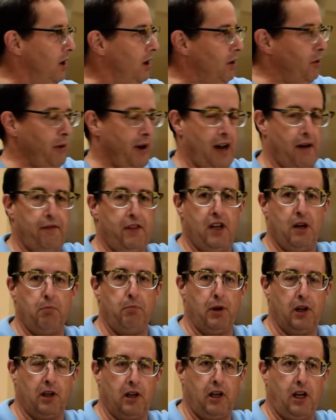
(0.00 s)
We have the
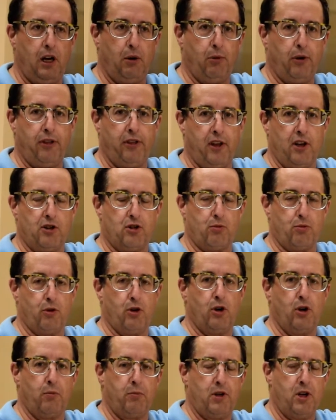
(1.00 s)
ability with this
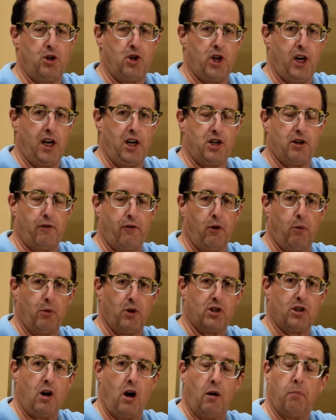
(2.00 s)
room to change it from
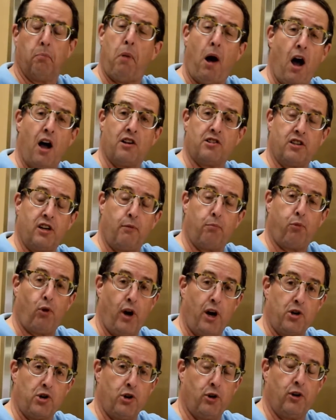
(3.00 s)
what's called positive
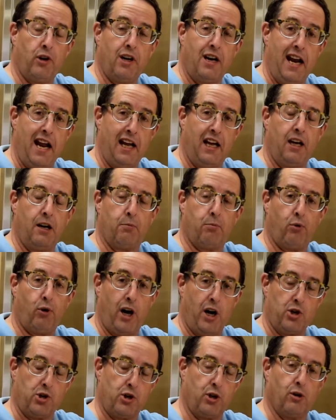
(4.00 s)
pressure to negative
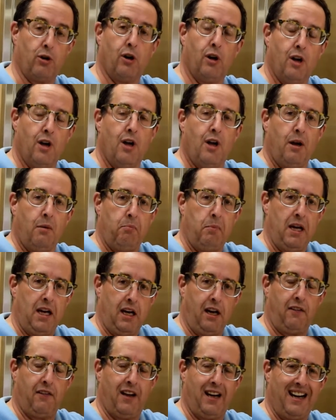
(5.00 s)
pressure,
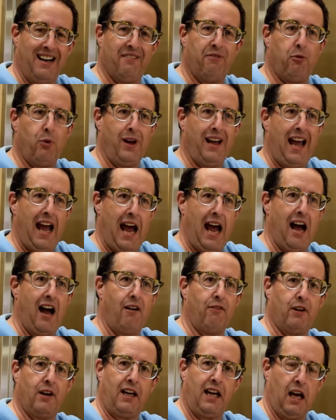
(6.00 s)
meaning that if we have
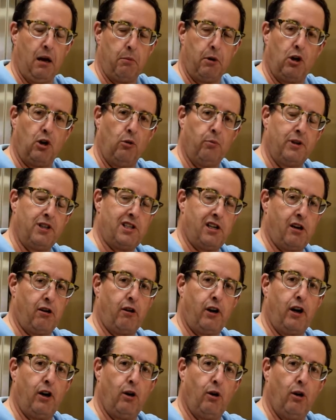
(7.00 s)
a chemical
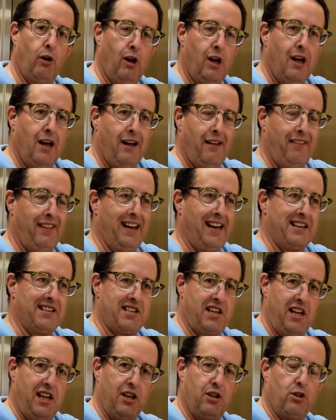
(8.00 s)
material that
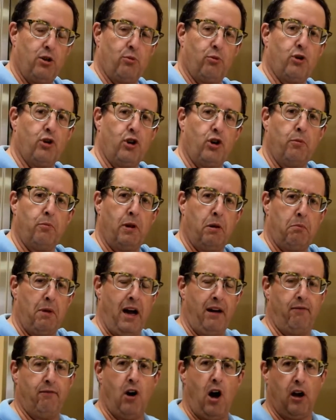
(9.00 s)
is in the room that
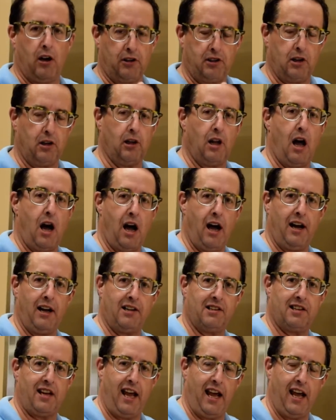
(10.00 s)
might
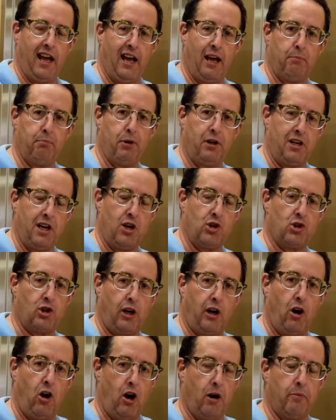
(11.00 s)
volatilize and potentially
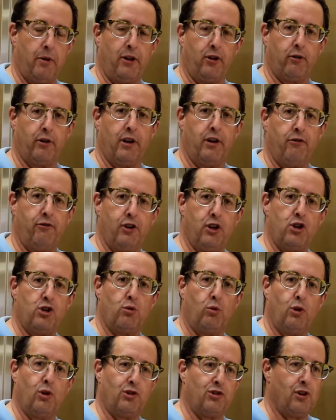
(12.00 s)
harm other
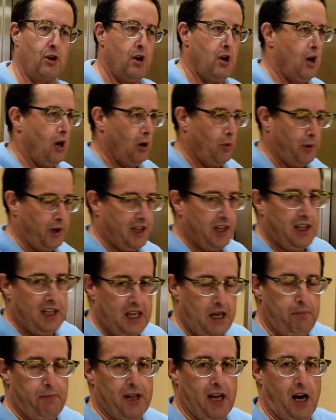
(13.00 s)
individuals, we can
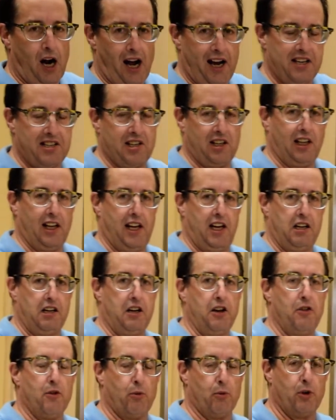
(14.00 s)
keep that isolated
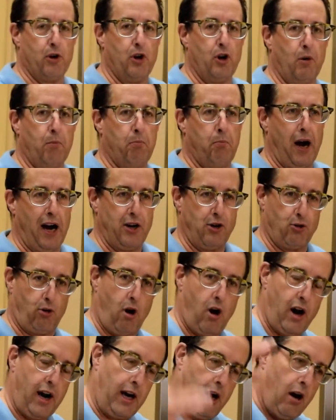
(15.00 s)
in the room by
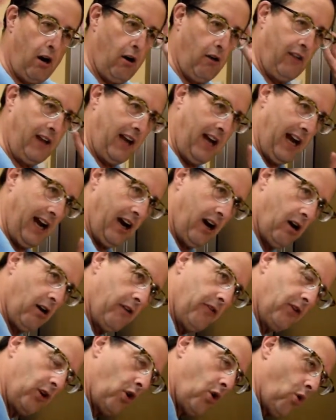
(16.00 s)
drawing all the air in
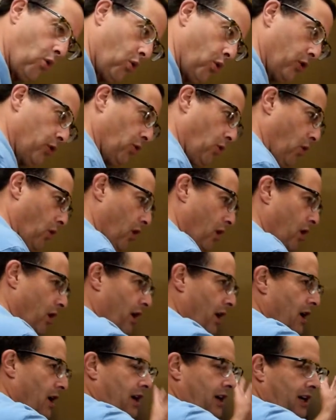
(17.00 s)
the corridor
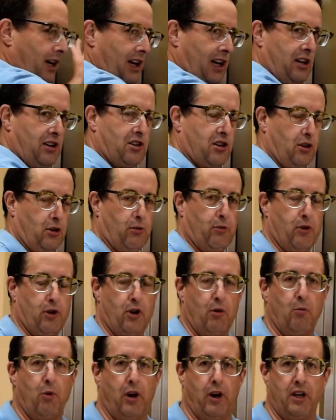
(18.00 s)
into the
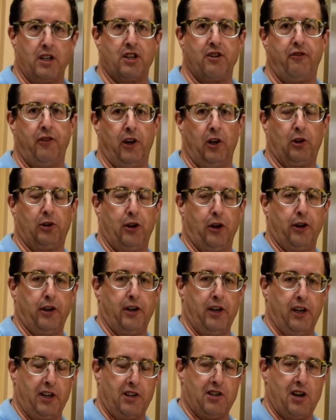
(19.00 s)
room where it's filtered and
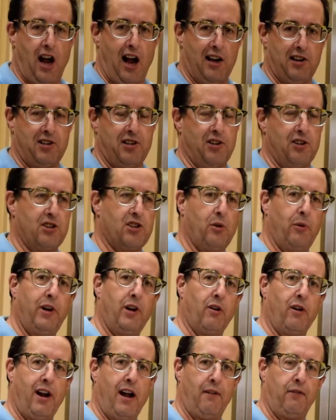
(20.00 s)
exhausted, so we
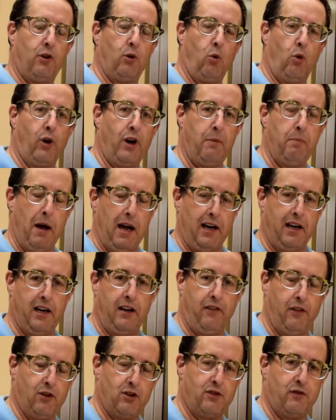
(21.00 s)
don't have to worry about any of
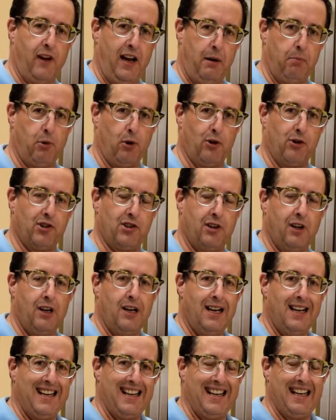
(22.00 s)
those vapors
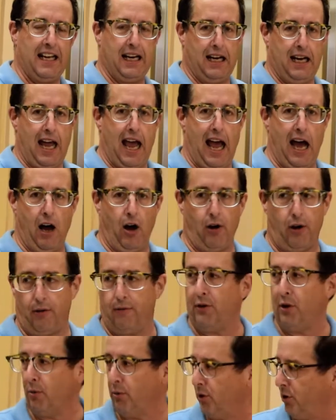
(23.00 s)
getting out of
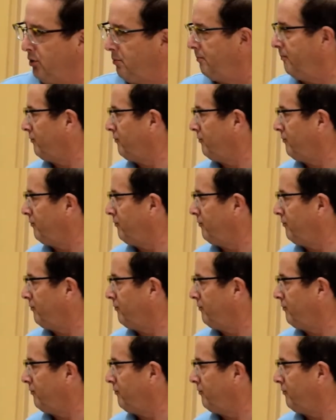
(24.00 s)
the room.